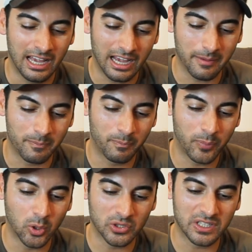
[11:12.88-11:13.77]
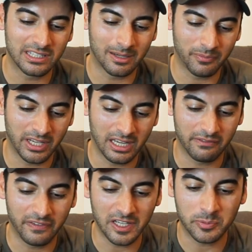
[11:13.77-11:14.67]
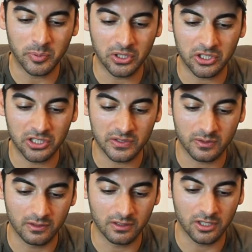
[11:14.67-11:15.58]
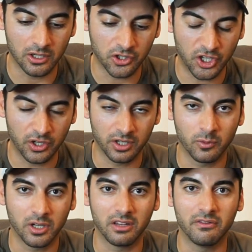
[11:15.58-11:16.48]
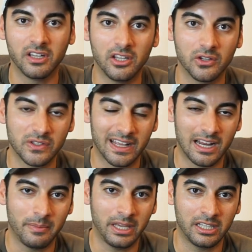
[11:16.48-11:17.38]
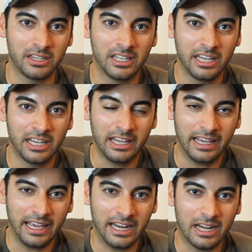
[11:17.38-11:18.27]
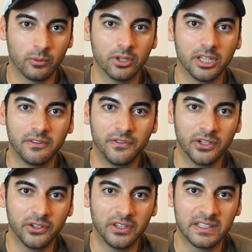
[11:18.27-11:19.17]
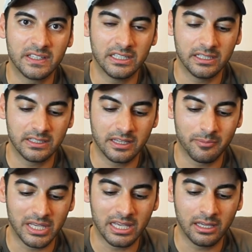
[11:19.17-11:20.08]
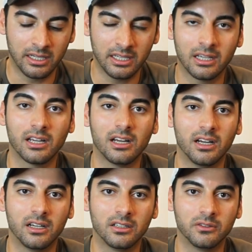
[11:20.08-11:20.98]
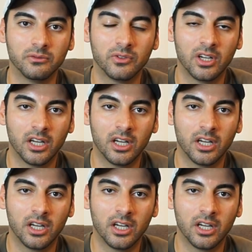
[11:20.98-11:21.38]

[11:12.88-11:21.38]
I posted something on Facebook, just, you know, sharing one of the videos that I made, and I really feel this is the beginning of